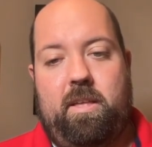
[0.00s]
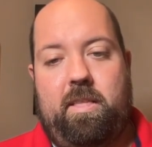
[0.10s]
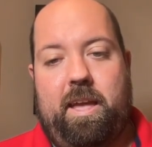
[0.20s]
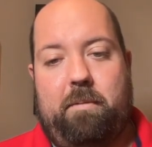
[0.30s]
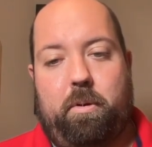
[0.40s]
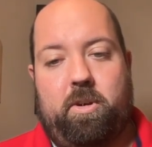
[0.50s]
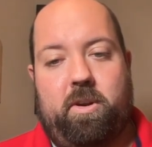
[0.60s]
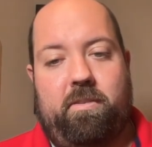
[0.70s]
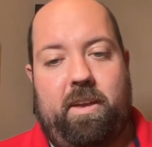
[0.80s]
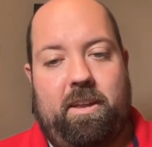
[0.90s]
That
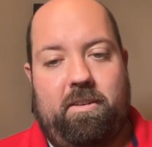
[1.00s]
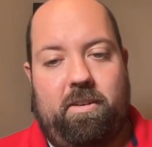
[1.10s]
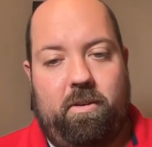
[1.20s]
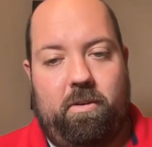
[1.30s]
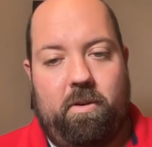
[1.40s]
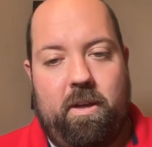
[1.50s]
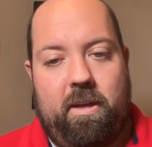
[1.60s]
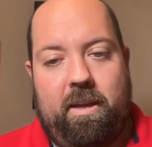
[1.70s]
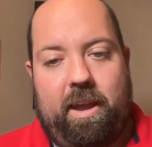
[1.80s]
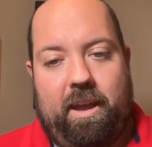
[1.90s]
pushes into
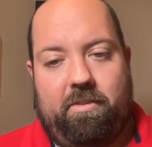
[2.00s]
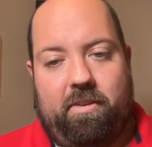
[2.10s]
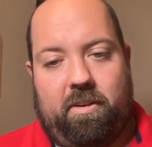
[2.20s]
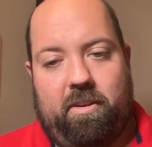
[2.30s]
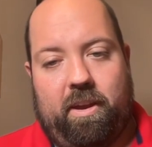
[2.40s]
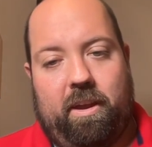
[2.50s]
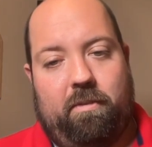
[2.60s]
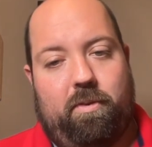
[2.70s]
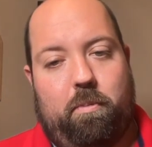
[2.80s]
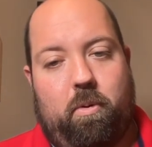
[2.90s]
eastern Kentucky
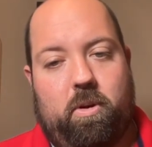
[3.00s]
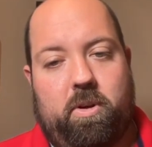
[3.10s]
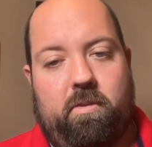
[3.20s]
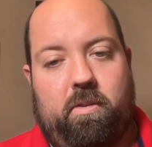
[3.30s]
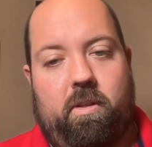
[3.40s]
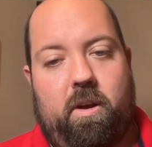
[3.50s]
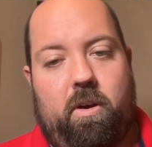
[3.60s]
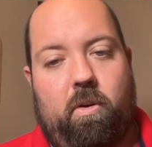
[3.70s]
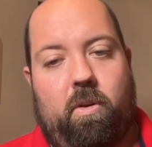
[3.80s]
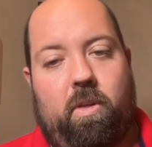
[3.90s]
through portions of
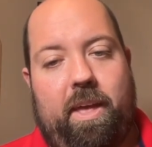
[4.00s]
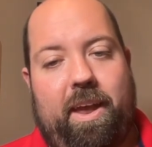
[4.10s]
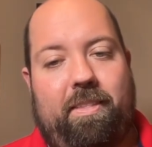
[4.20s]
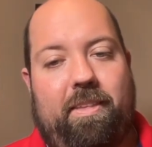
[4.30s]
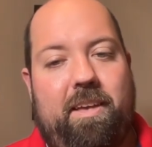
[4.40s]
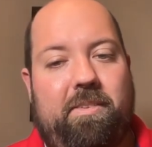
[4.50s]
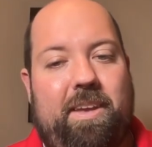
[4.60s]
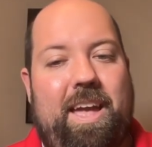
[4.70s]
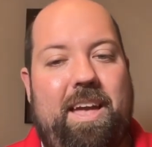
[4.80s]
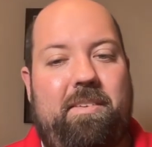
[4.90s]
Laurel, Clay,
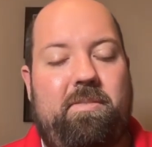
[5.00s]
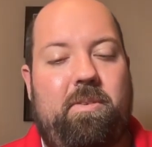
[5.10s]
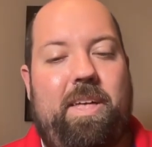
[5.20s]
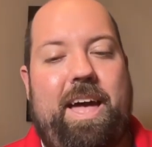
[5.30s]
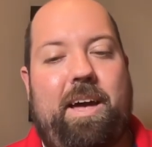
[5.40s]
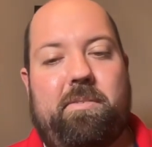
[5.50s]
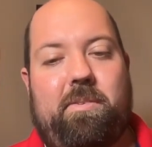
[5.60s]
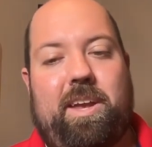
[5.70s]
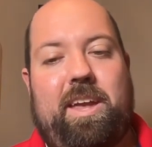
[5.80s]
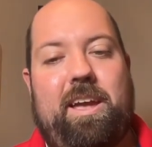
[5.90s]
Leslie, Estill,
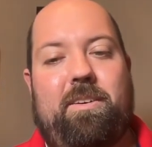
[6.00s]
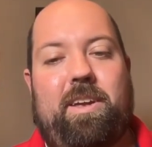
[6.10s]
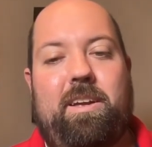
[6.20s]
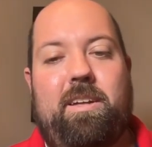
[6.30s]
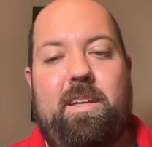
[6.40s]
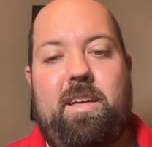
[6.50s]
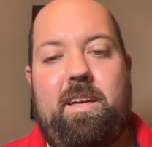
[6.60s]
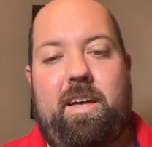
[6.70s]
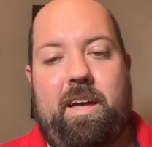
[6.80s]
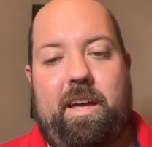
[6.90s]
Owsley County,
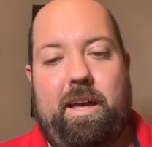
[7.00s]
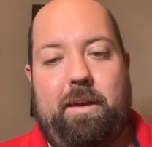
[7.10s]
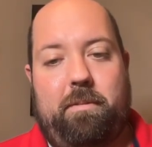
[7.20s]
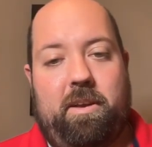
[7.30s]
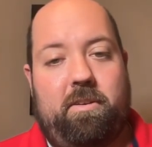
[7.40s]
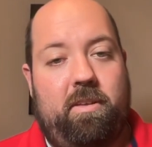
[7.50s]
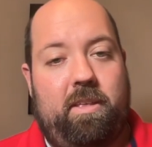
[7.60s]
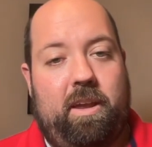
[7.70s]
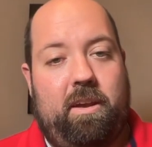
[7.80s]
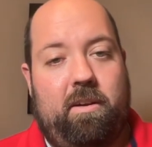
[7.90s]
up into
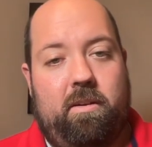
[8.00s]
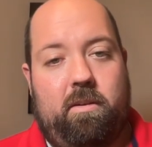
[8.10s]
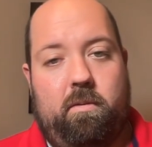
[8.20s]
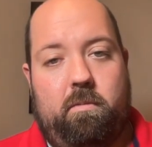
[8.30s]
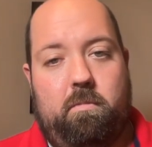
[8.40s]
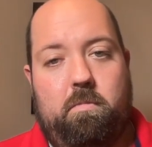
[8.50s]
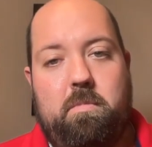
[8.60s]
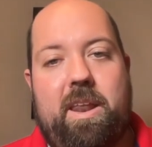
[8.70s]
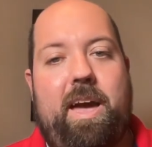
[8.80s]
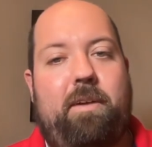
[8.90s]
the
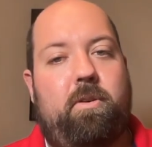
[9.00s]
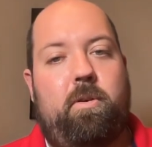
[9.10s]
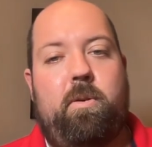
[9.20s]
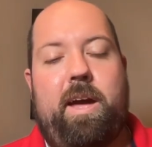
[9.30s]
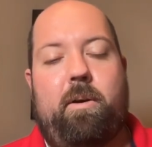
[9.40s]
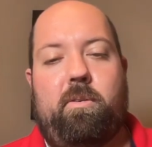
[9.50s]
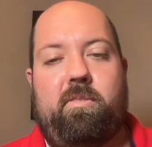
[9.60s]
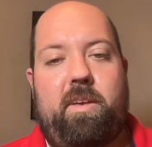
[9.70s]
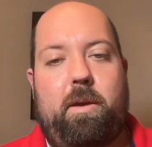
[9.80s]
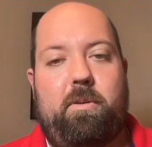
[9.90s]
mid-afternoon hours,
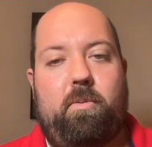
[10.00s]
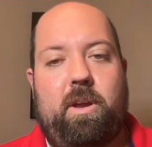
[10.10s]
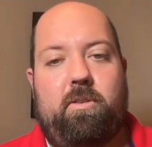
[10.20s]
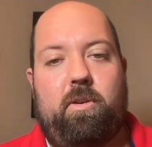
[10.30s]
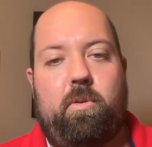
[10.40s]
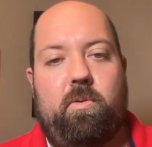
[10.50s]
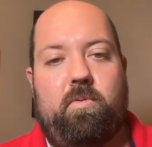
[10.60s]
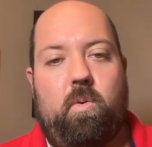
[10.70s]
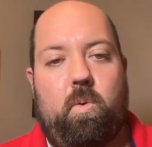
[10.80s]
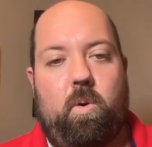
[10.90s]
say between 2 and
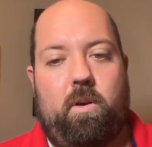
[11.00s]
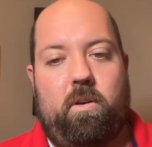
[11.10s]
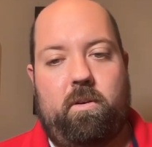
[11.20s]
4,